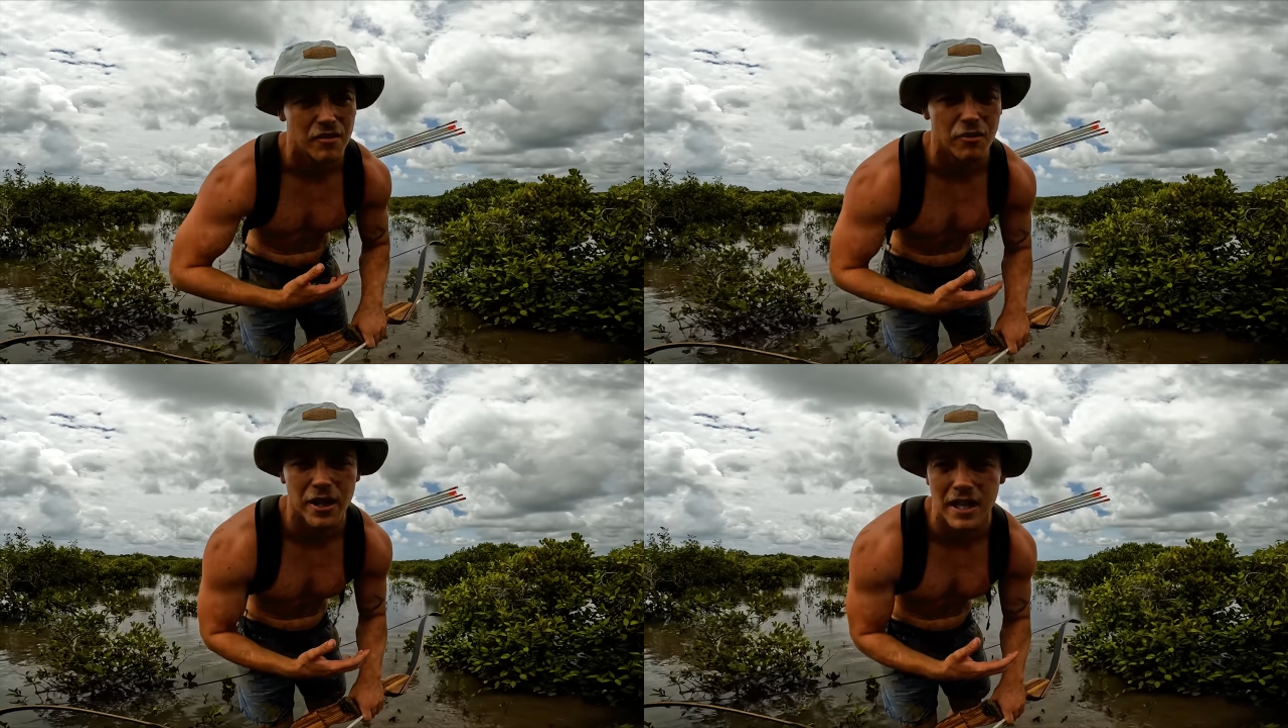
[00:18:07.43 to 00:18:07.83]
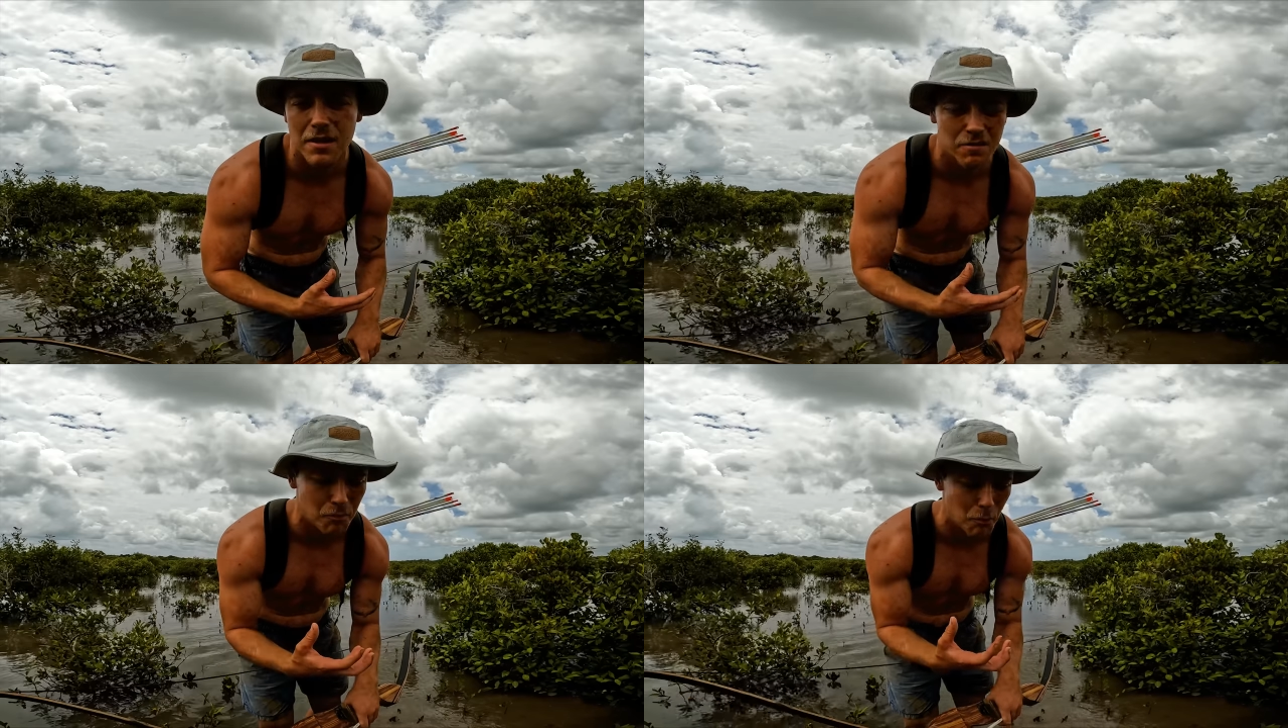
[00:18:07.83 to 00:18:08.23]

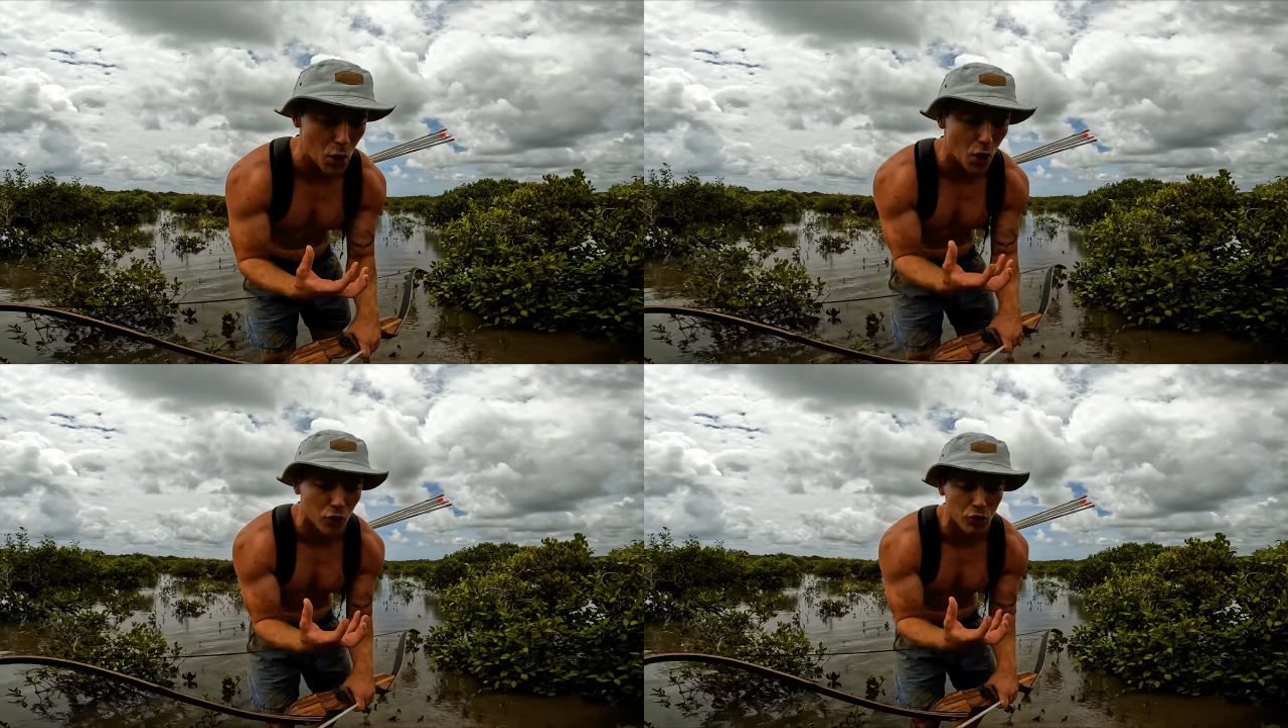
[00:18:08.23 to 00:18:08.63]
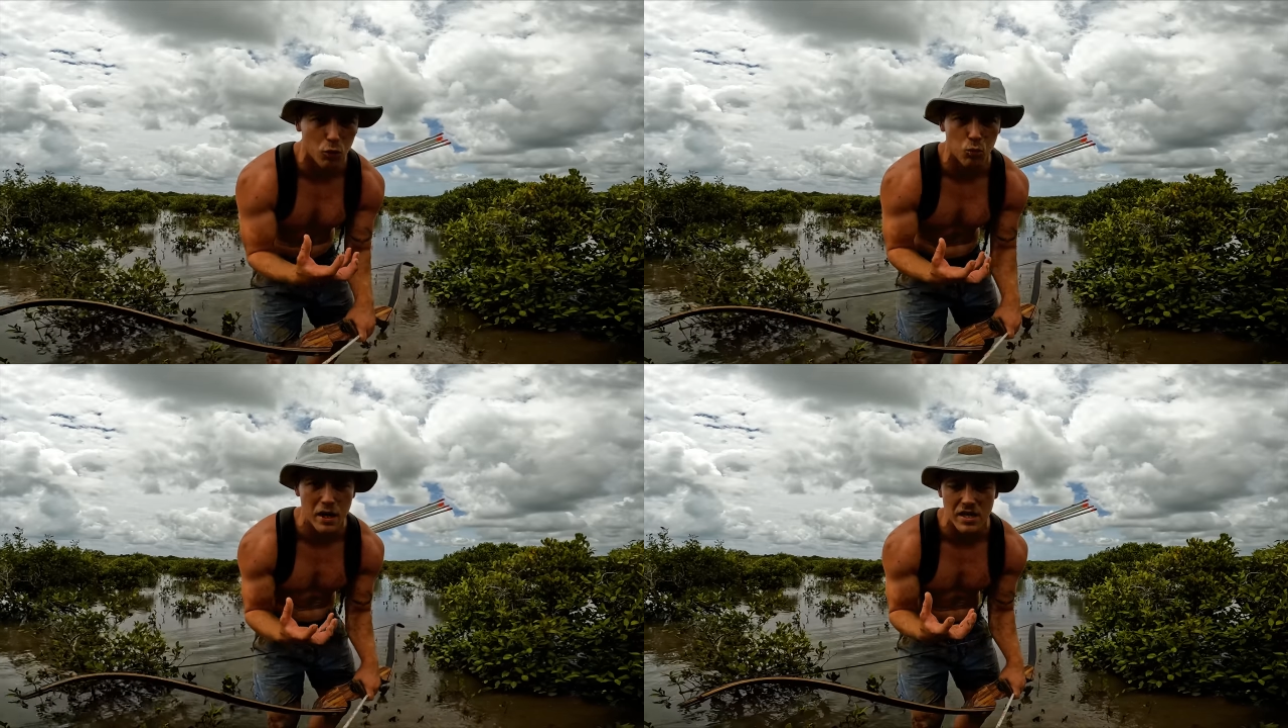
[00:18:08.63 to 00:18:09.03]
friggin' burger
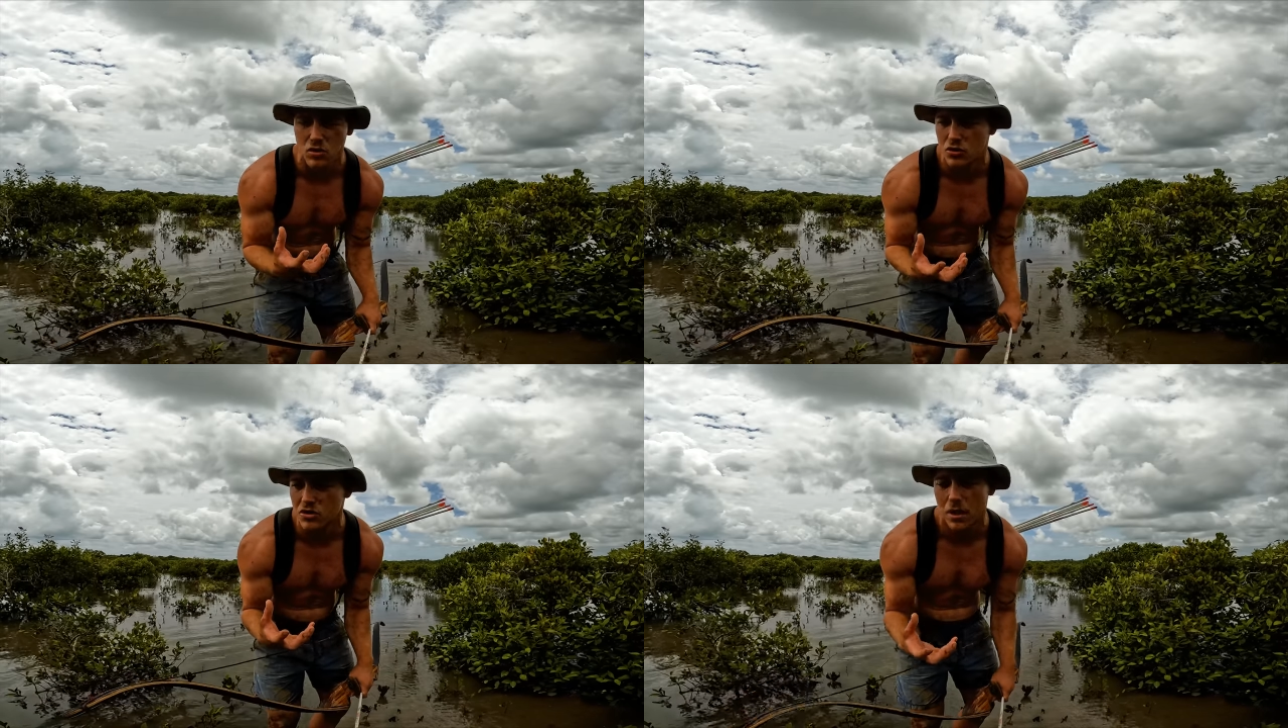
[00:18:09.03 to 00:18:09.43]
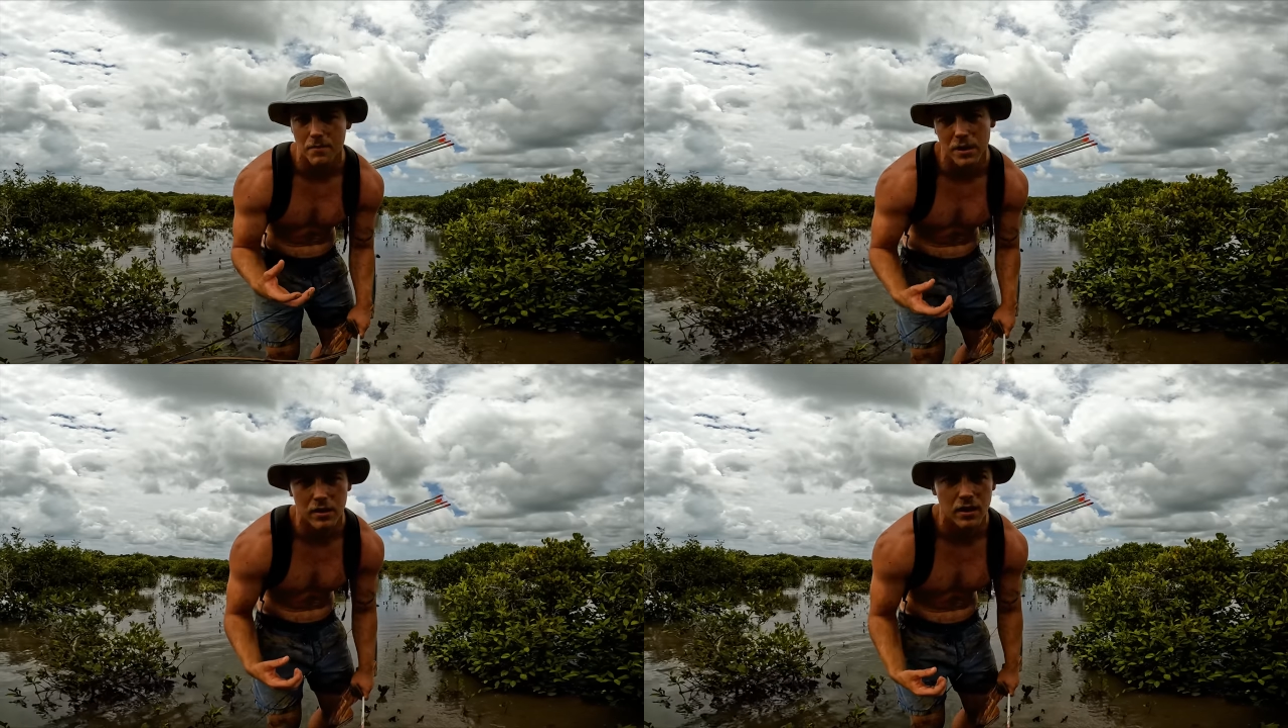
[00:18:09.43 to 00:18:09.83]
or wings or
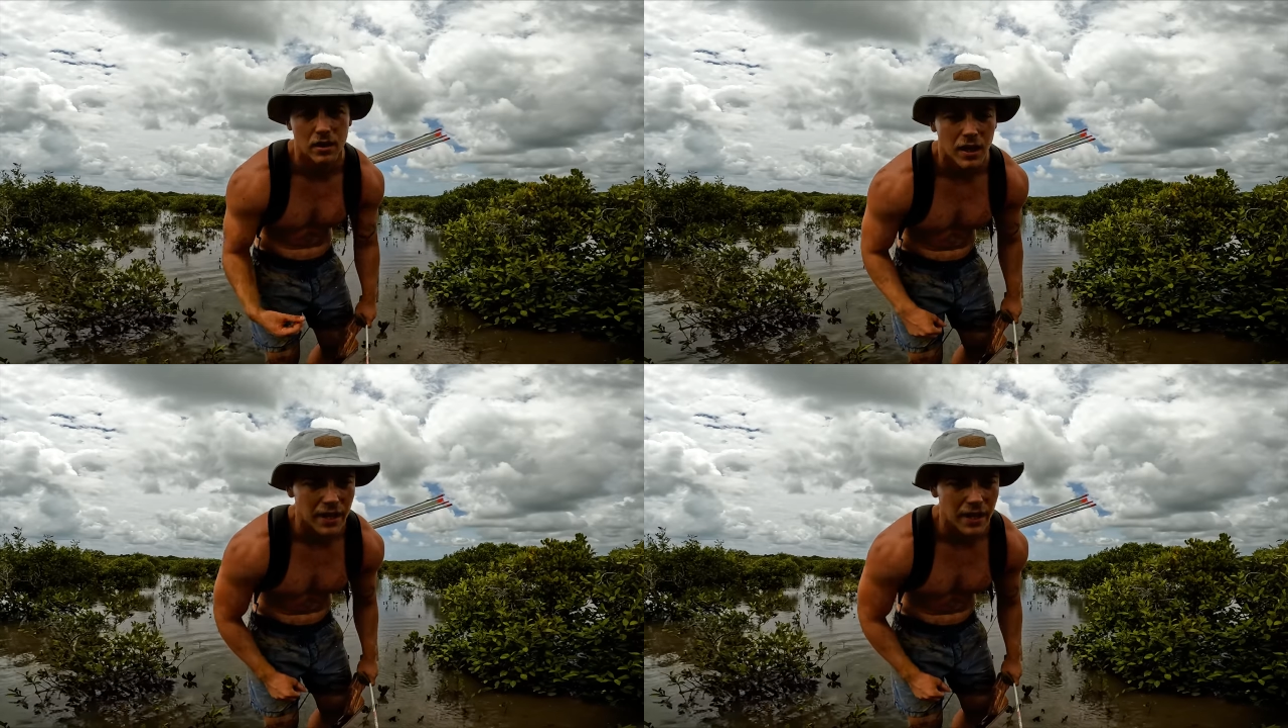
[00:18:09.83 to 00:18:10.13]
something